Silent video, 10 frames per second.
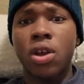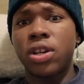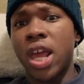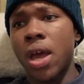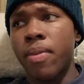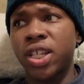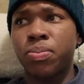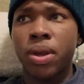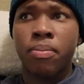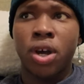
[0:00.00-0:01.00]
damn, I
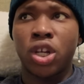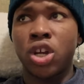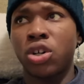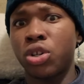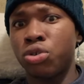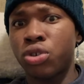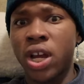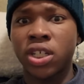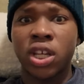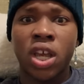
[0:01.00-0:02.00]
spent money on a new
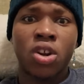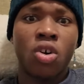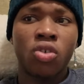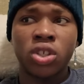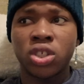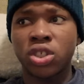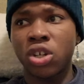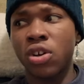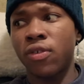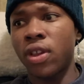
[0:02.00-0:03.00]
trash can, all this
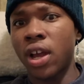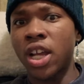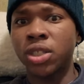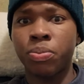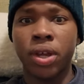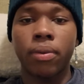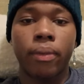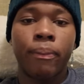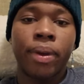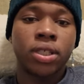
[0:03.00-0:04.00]
stuff. Like, I spent
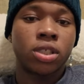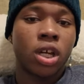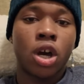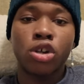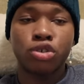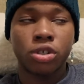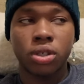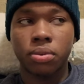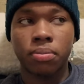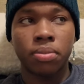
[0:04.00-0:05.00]
basically like 100 and
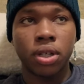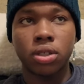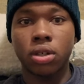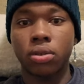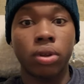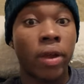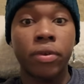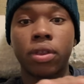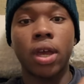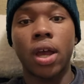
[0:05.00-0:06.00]
something bucks on
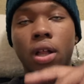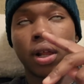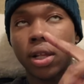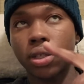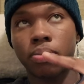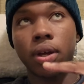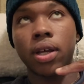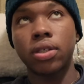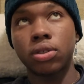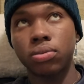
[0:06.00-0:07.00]
everything. I got cleaning
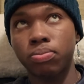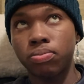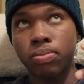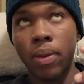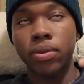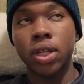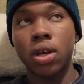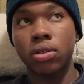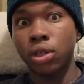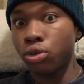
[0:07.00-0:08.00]
supplies, paper
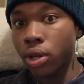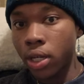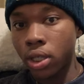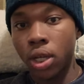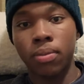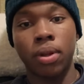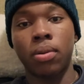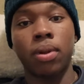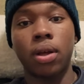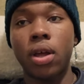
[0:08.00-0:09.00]
towels, a new trash can, blah, blah,
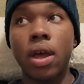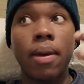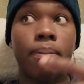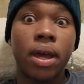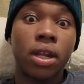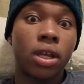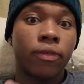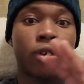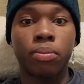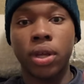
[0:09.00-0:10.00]
blah, bedding
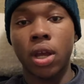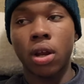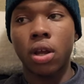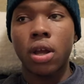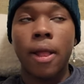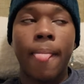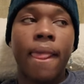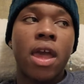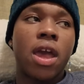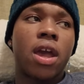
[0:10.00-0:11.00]
for Pierre.
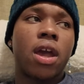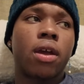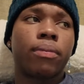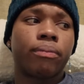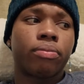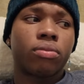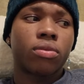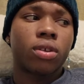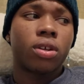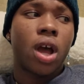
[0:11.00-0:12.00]
And
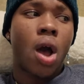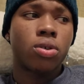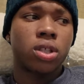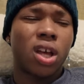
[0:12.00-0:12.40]
I was